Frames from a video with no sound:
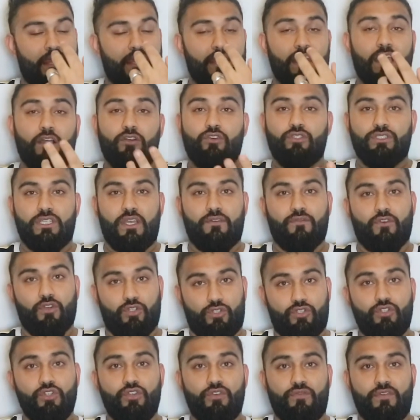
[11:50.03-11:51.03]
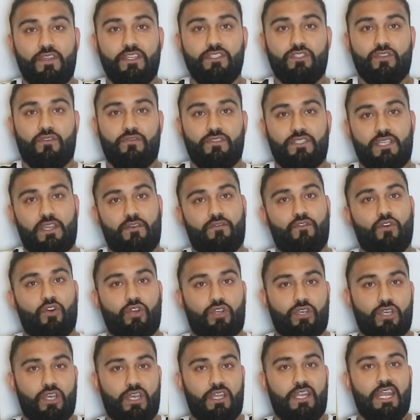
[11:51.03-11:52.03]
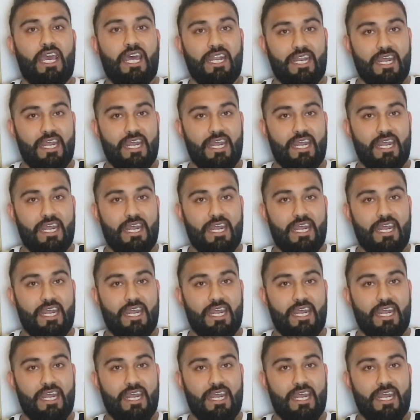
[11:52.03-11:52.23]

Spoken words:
Now, because I've got two things, obviously, I've got GERD